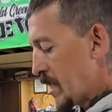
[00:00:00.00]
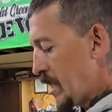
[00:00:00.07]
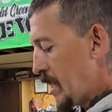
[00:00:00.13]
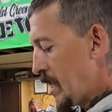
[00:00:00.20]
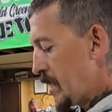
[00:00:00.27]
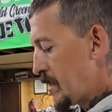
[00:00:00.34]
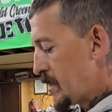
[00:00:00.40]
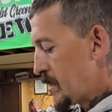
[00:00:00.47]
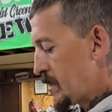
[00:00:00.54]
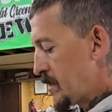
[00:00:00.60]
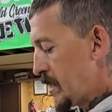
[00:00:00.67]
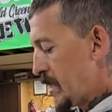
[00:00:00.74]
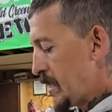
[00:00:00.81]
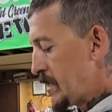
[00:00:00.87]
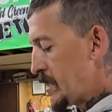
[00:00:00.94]
and
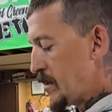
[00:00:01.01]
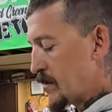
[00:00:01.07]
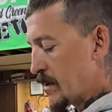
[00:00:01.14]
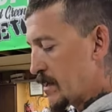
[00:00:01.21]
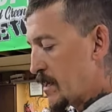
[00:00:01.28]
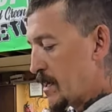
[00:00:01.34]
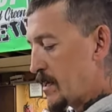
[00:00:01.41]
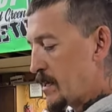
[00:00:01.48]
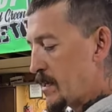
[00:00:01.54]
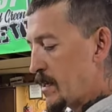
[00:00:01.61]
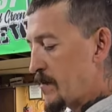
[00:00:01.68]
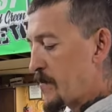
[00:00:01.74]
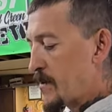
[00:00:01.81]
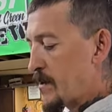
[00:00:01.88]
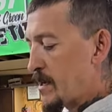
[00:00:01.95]
that you can get in
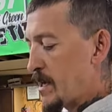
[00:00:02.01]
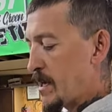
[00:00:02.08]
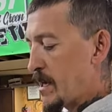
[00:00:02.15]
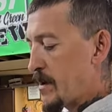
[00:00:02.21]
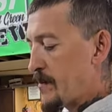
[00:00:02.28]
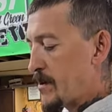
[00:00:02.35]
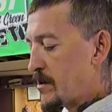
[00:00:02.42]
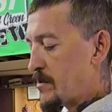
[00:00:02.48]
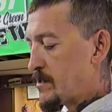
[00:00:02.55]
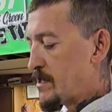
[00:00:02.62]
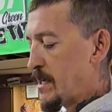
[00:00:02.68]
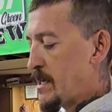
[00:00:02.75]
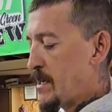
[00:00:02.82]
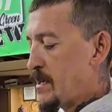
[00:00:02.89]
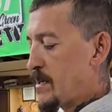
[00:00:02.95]
different diameters.